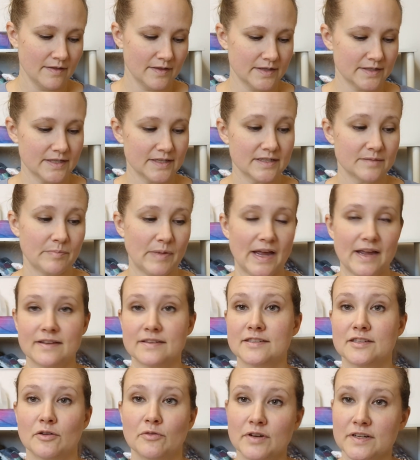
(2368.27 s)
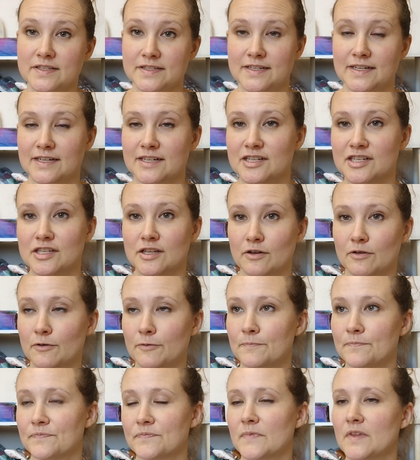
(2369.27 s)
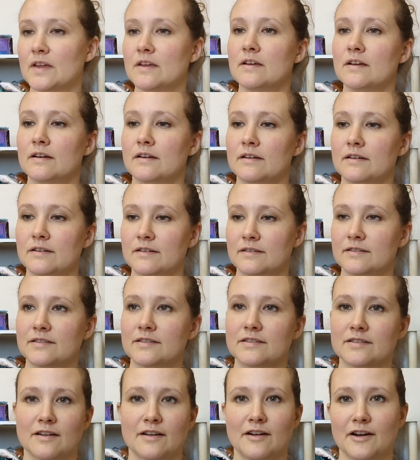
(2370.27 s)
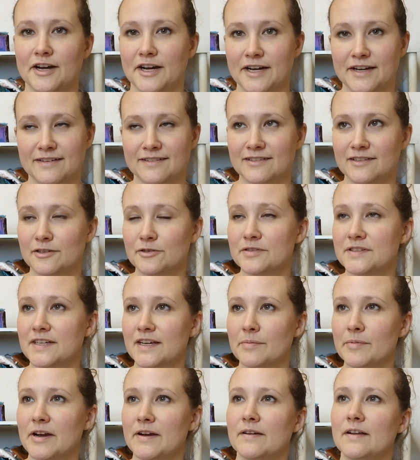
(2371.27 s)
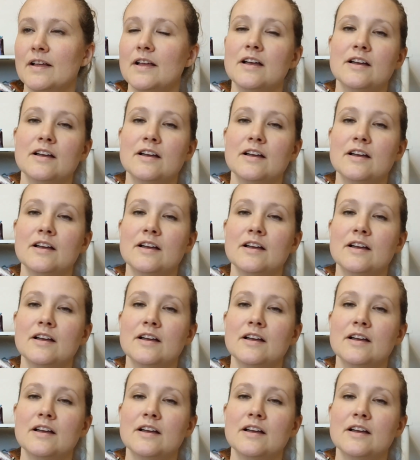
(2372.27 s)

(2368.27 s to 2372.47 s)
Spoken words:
This is by Soda Stitch. So, sorry. Lucy, come here.